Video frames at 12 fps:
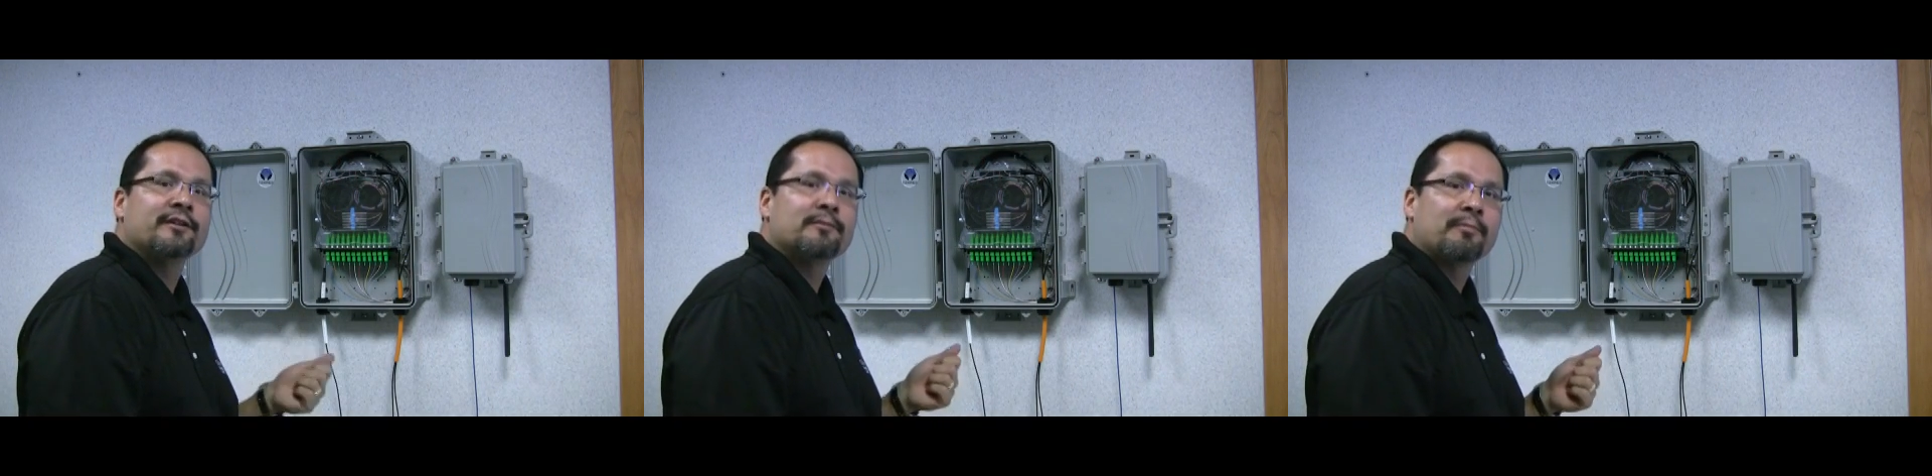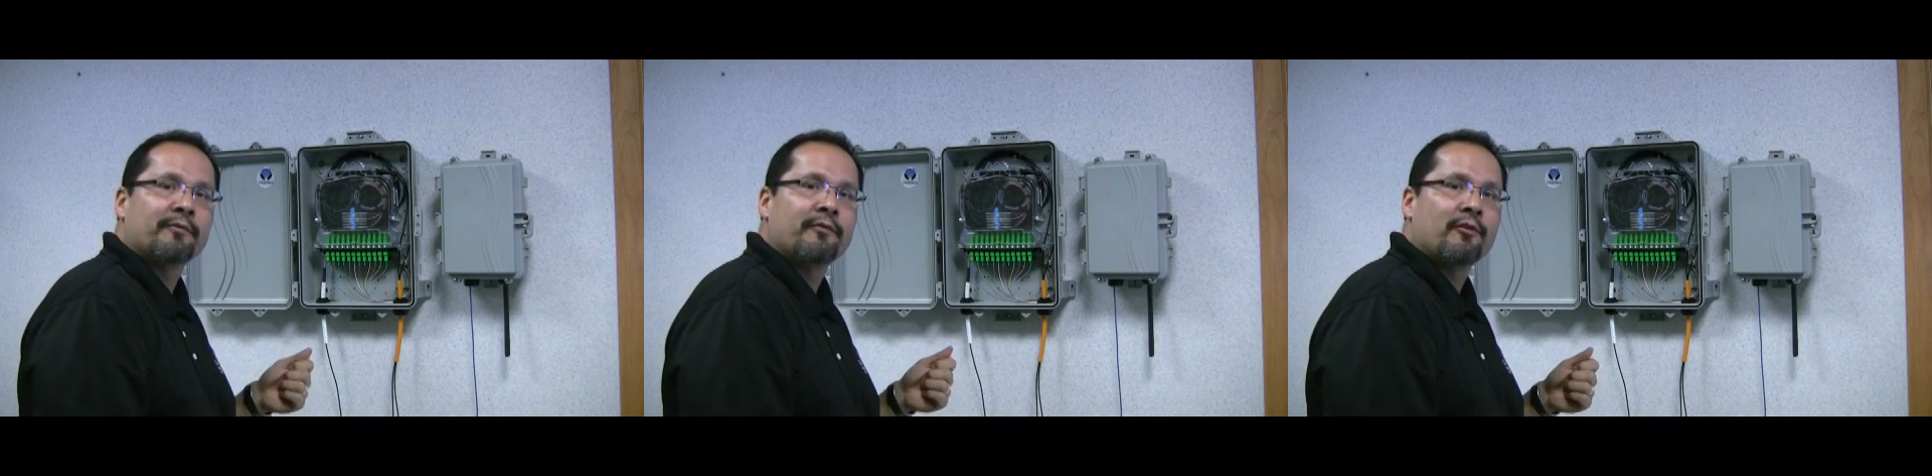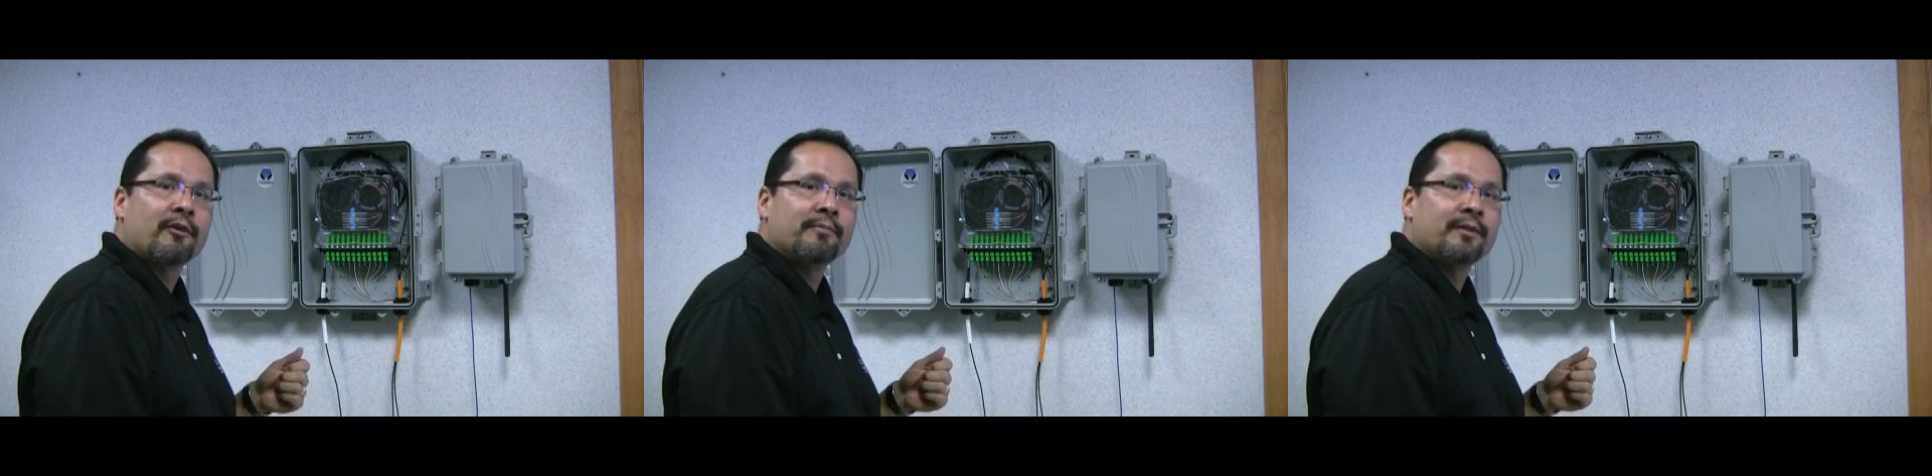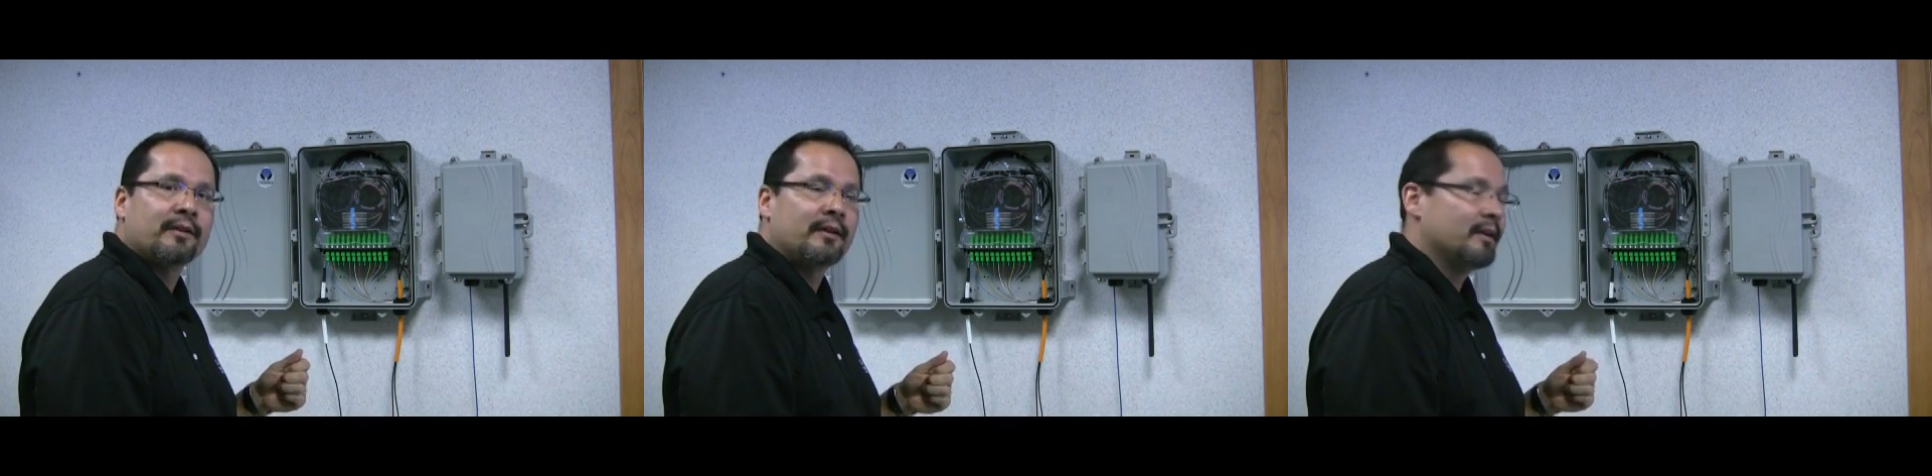is
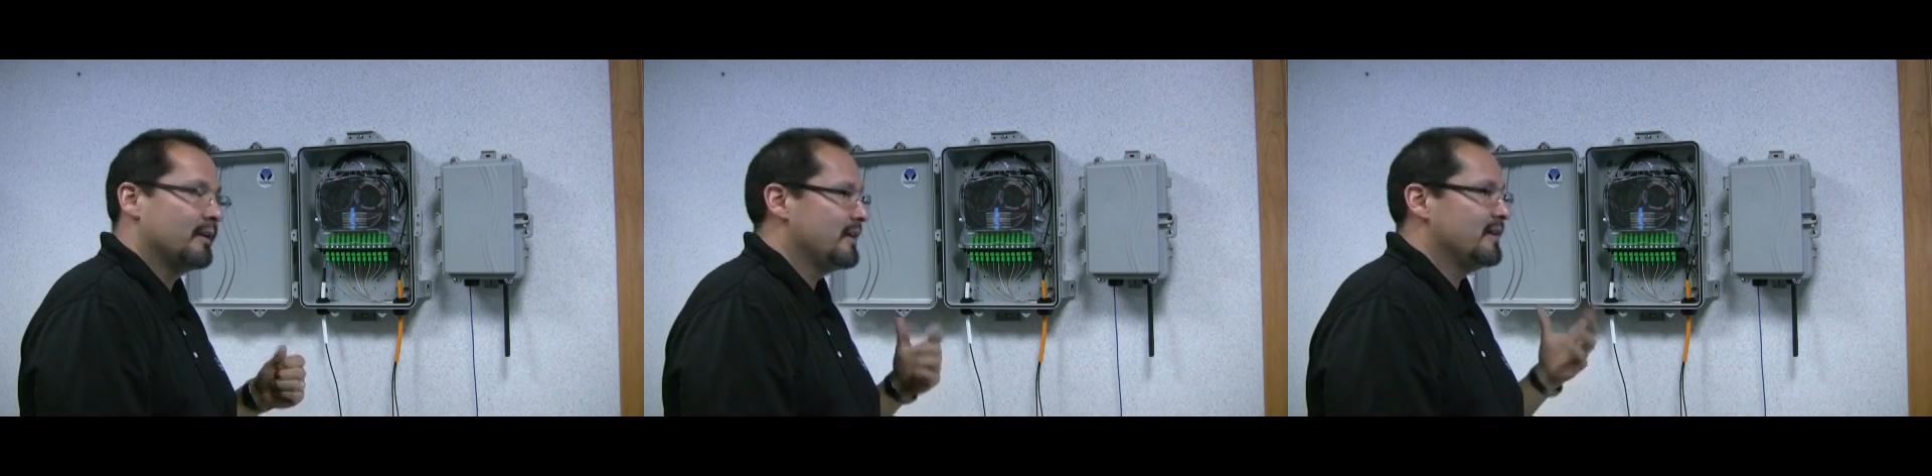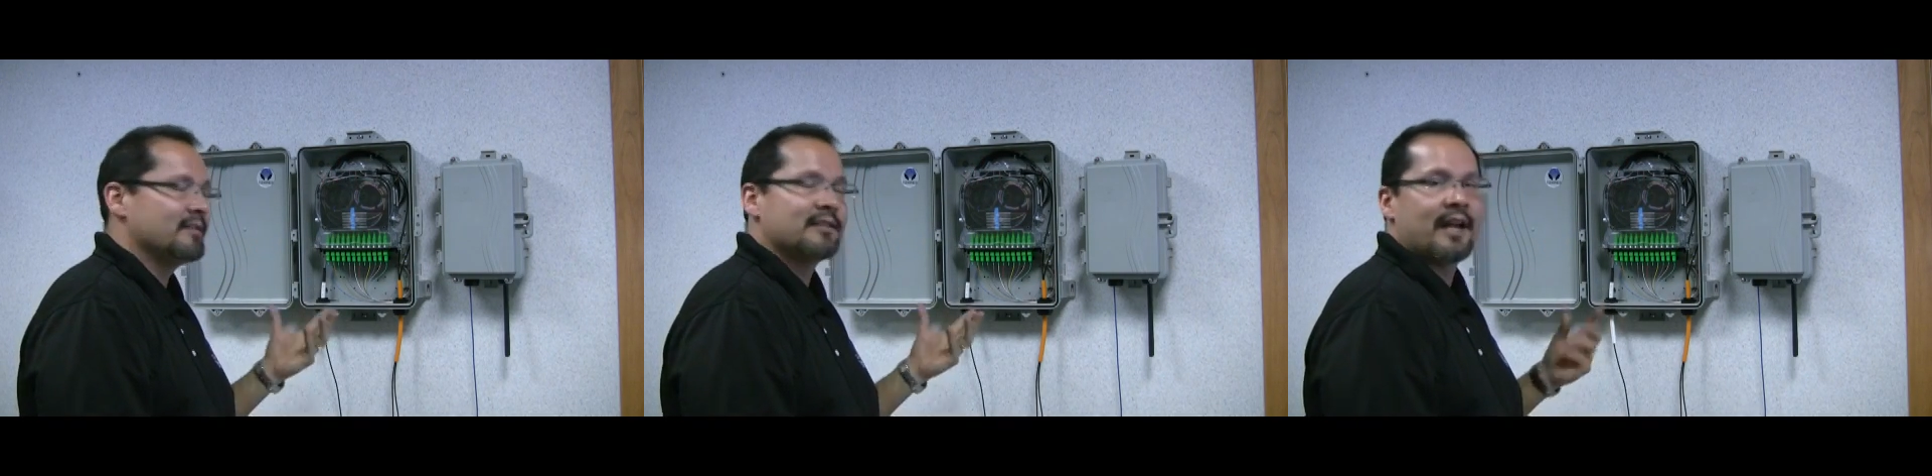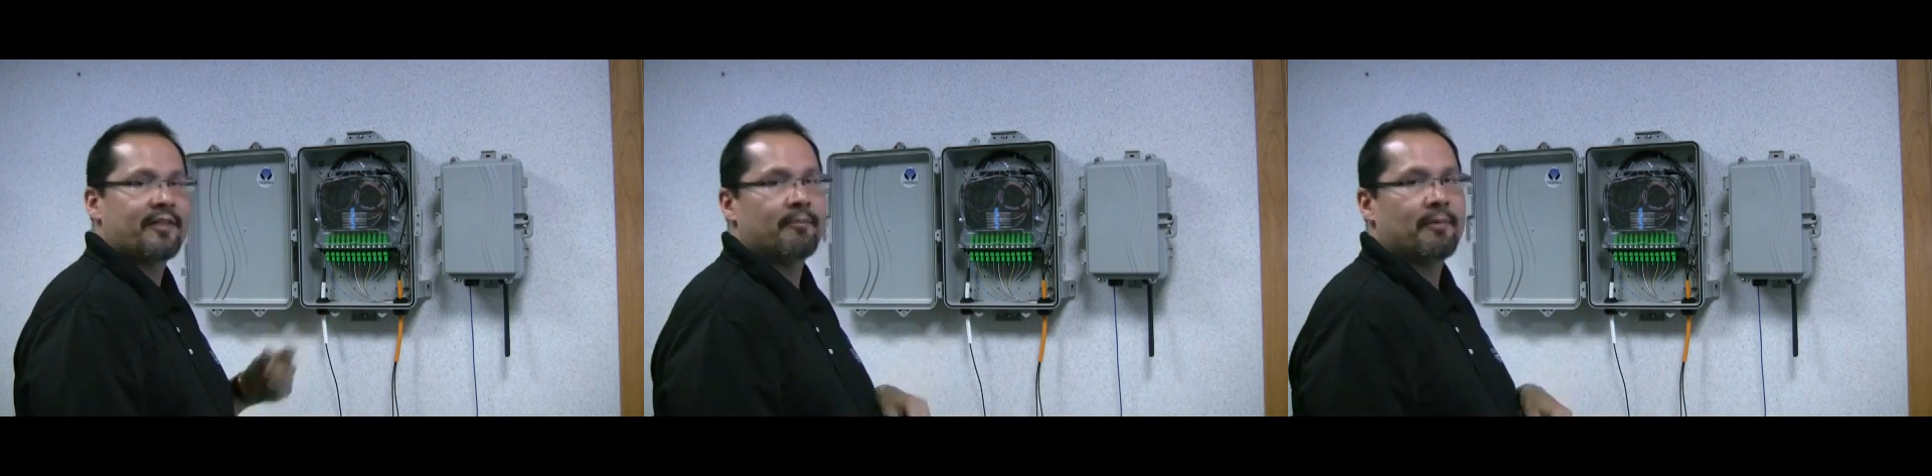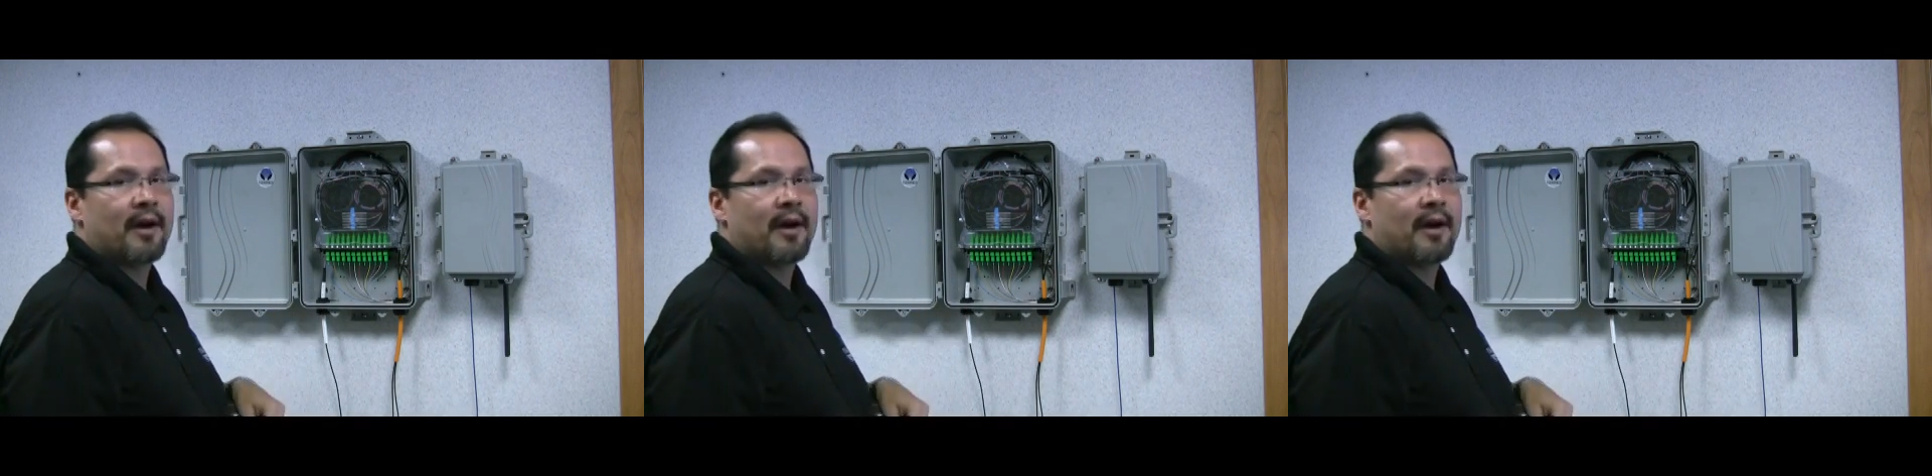performed inside the